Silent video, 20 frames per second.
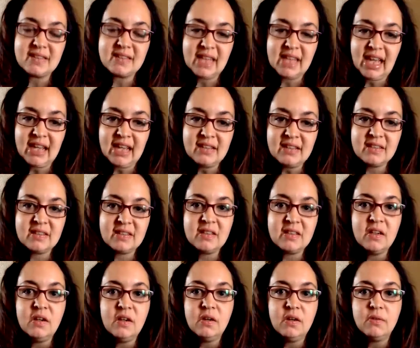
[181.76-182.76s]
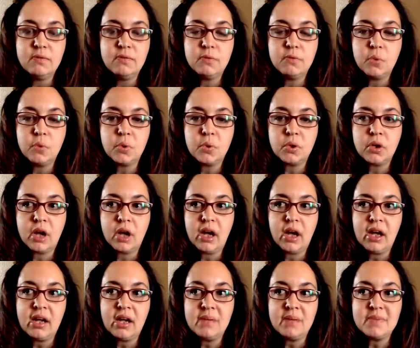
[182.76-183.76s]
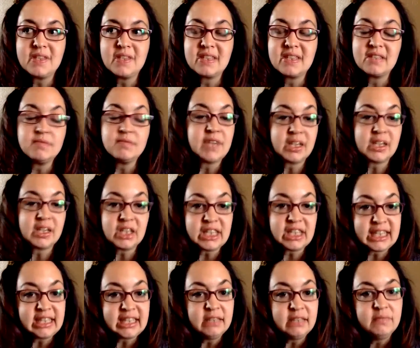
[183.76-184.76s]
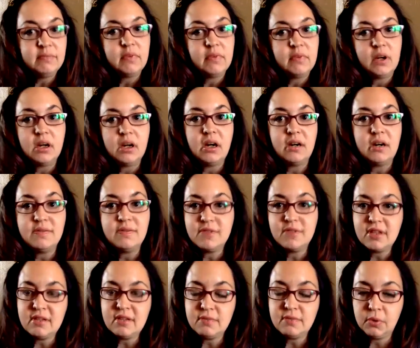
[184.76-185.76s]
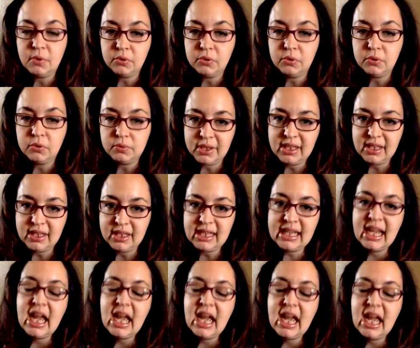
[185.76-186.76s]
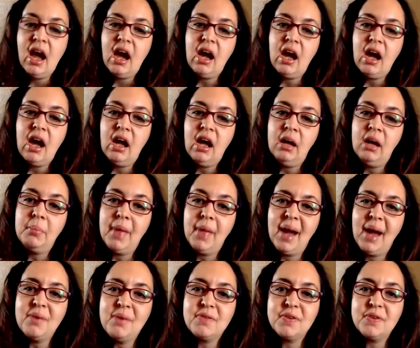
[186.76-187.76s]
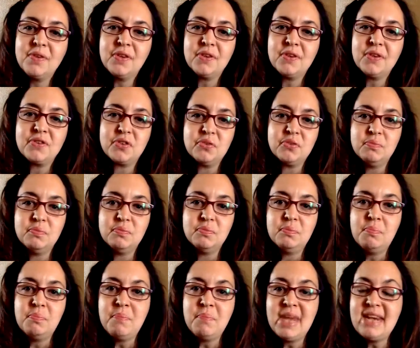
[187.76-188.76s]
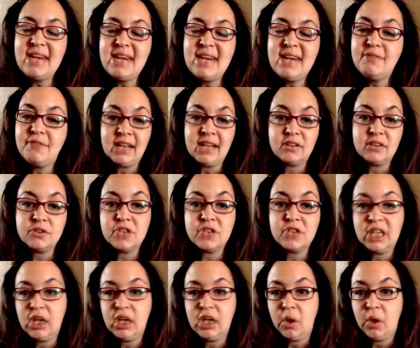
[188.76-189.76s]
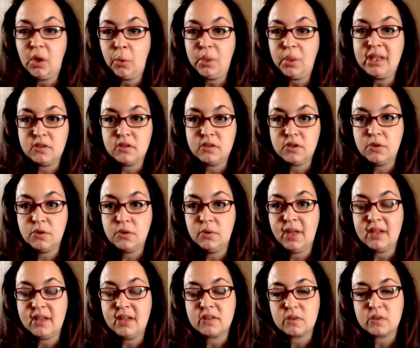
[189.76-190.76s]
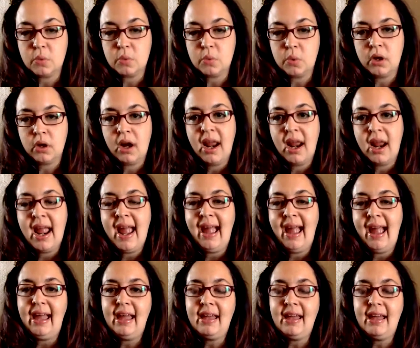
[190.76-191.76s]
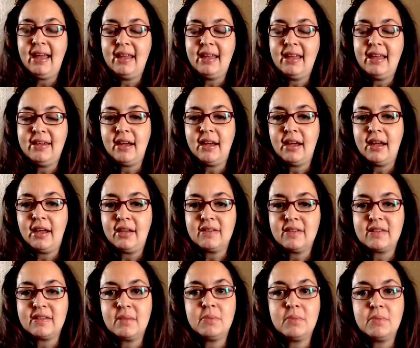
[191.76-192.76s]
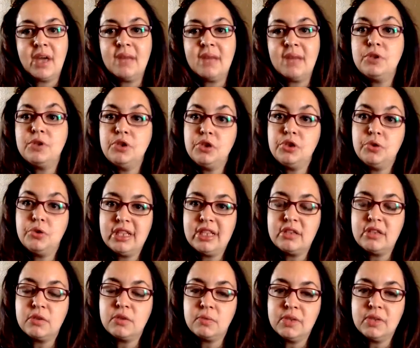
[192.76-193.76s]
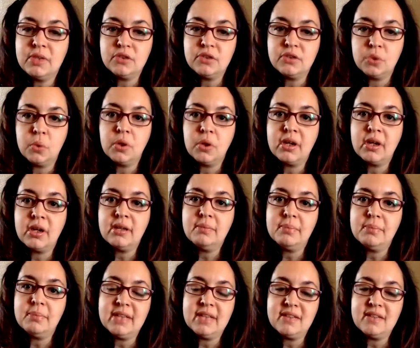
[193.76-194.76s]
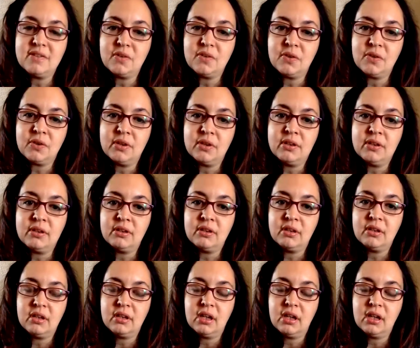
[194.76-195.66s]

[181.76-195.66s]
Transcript: guess for the severity of the vulnerability. However, there's many factors that go into that score, and sometimes you do need to rescore it based on